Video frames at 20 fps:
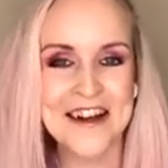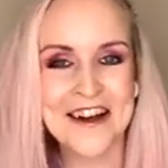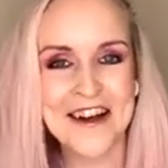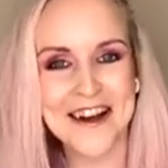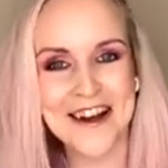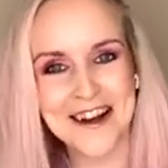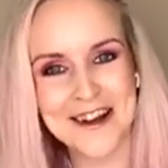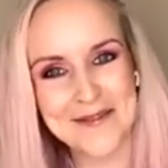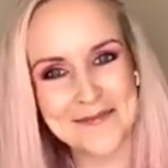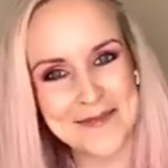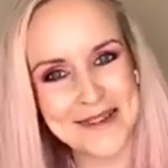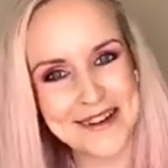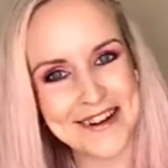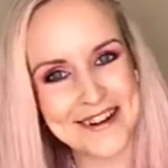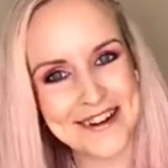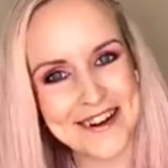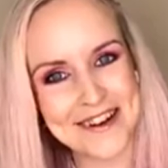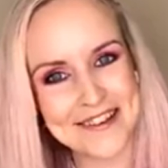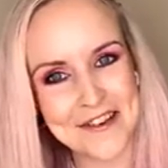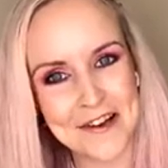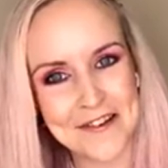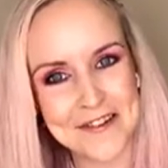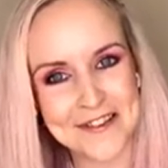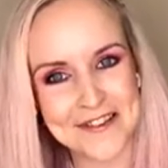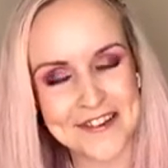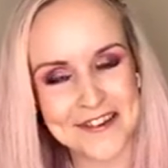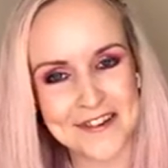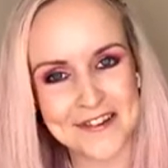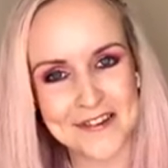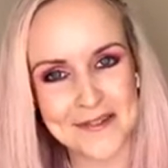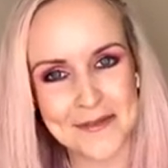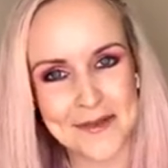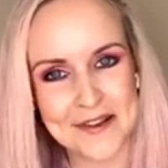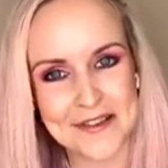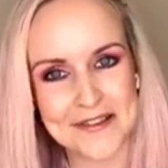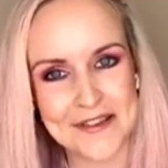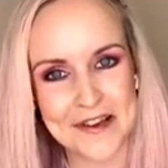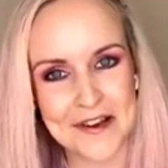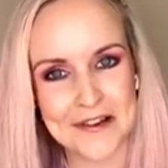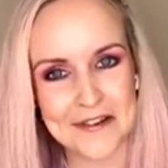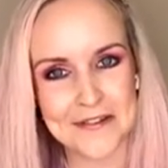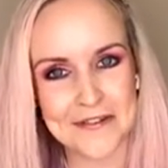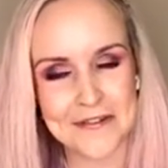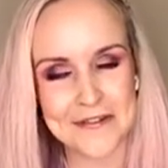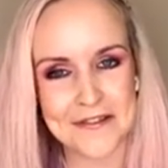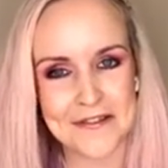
And I dance in London myself.